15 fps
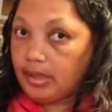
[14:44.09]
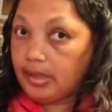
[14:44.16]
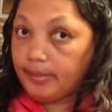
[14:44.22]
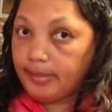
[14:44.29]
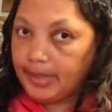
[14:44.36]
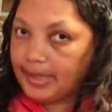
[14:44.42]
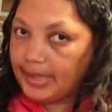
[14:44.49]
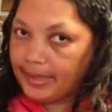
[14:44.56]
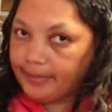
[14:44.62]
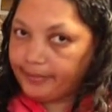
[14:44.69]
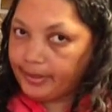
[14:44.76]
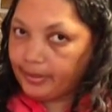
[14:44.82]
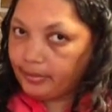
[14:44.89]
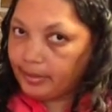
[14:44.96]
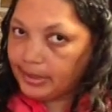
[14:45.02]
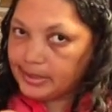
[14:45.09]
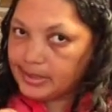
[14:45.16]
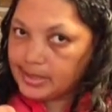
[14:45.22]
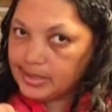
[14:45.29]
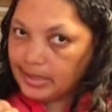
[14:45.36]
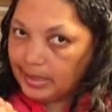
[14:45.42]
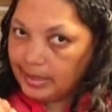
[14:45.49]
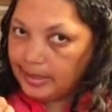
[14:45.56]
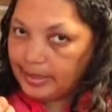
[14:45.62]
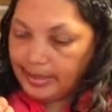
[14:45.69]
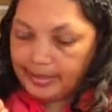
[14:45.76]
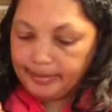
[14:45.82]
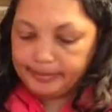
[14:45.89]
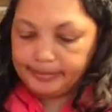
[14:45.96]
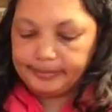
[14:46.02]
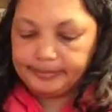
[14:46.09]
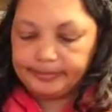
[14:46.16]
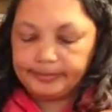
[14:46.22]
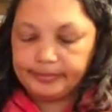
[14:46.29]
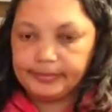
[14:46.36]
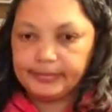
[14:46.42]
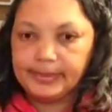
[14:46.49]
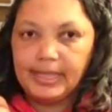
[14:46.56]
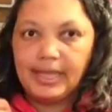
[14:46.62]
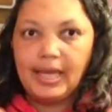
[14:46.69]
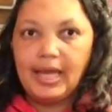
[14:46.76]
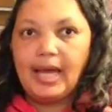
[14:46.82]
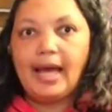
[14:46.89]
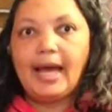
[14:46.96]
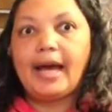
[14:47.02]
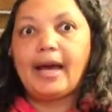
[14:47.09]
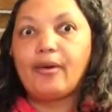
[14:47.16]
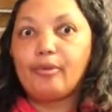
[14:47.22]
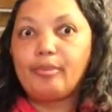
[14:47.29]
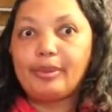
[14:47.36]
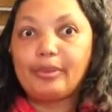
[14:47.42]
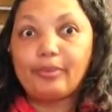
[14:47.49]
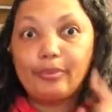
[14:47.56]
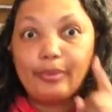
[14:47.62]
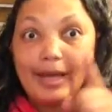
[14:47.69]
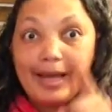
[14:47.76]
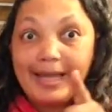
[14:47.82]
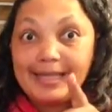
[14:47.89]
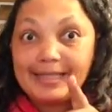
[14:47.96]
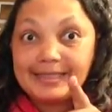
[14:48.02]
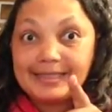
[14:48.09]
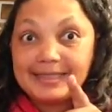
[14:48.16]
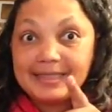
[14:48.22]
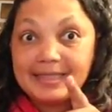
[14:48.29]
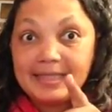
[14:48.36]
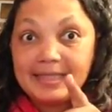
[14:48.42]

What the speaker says: I'm going to have to go get some. I will be right